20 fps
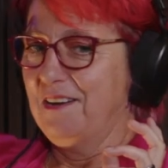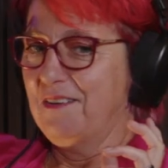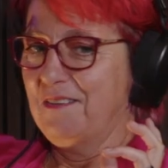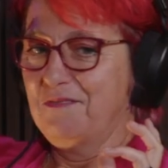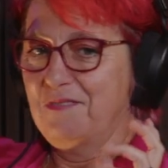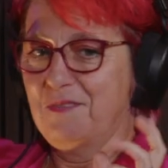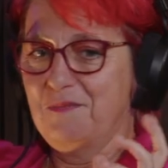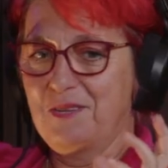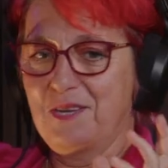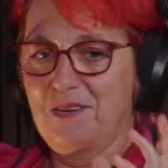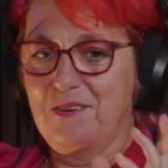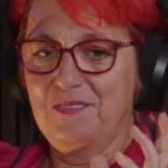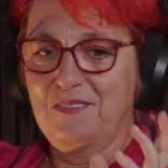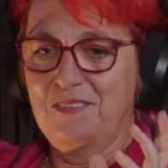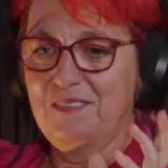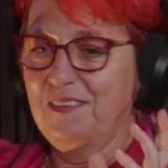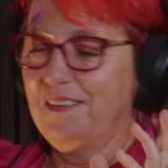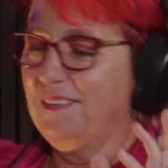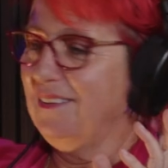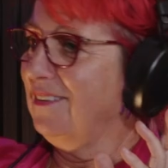from the
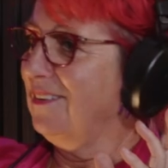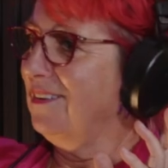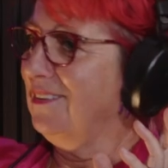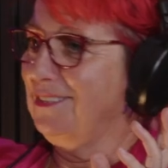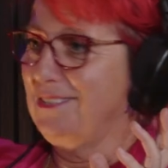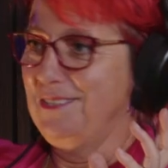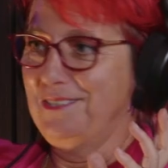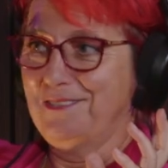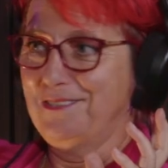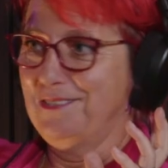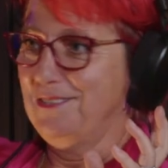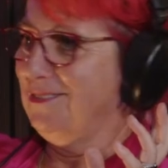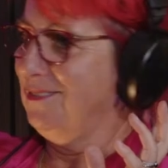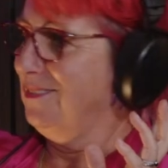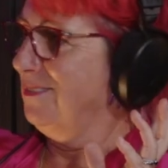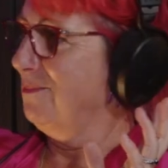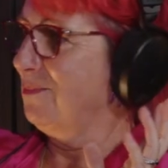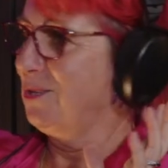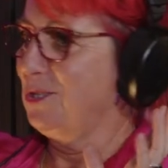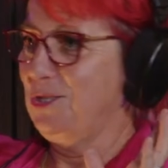onset,
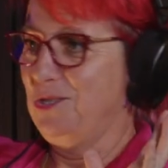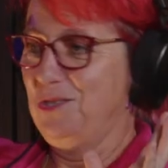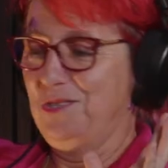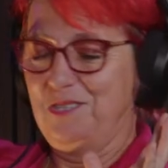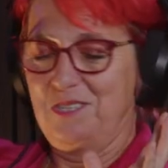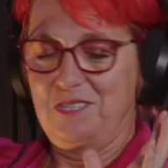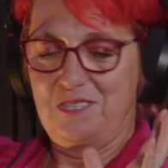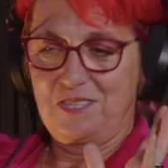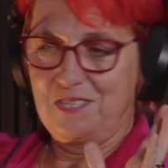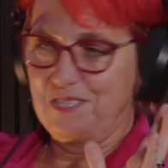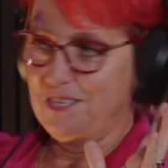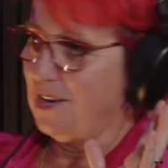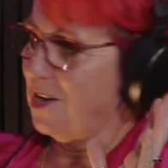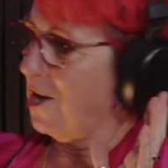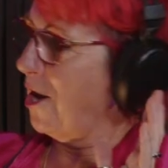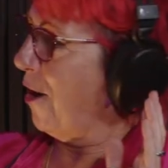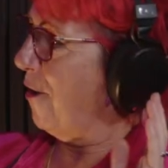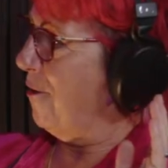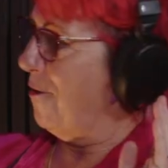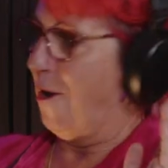my students, I said,
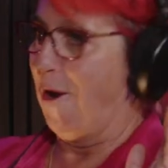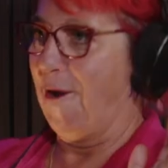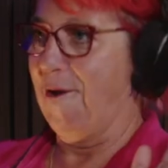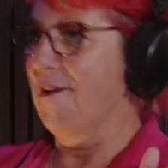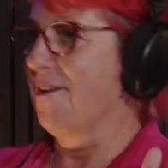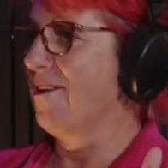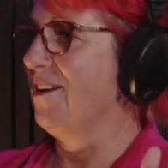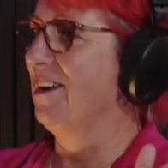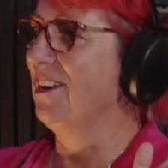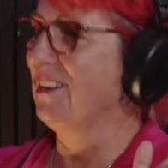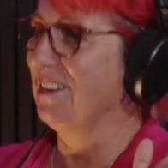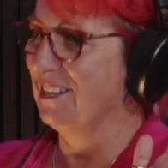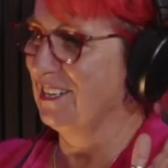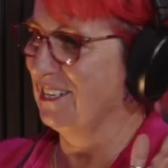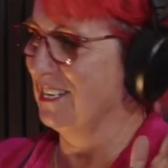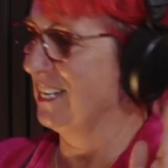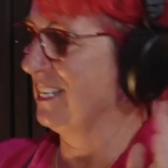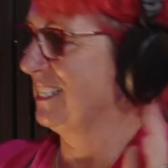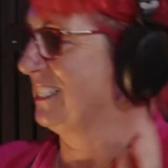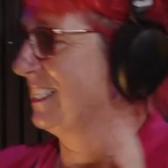no.
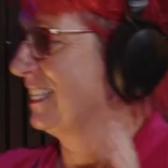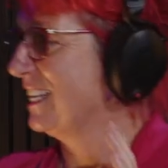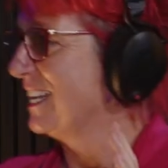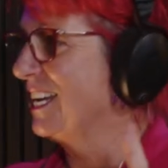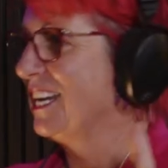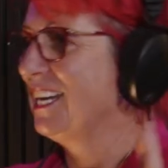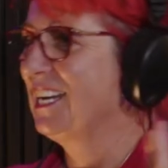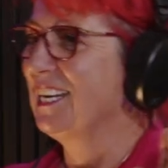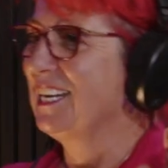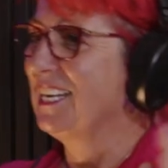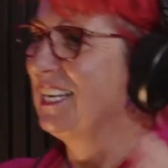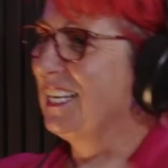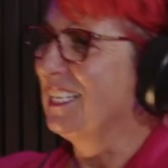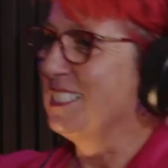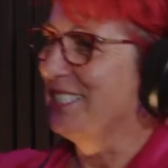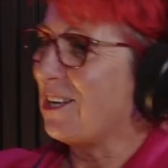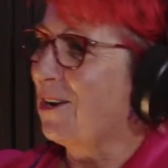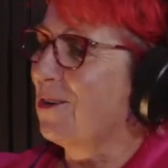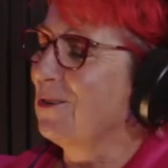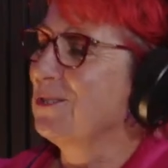
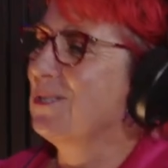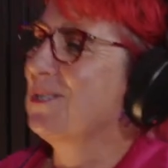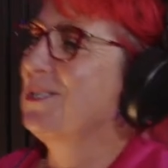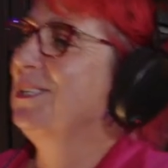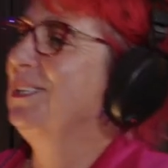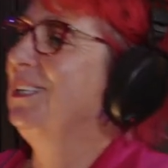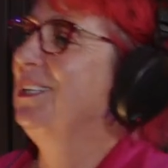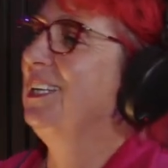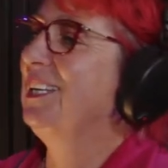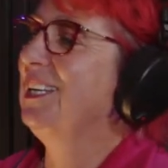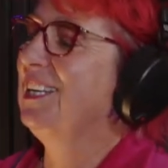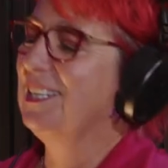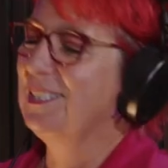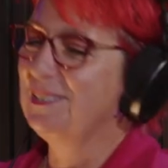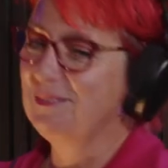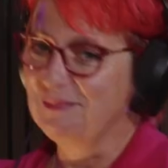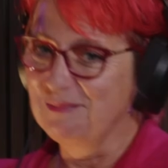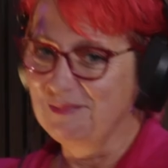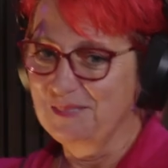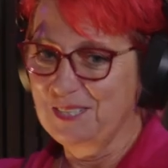It's constantly, around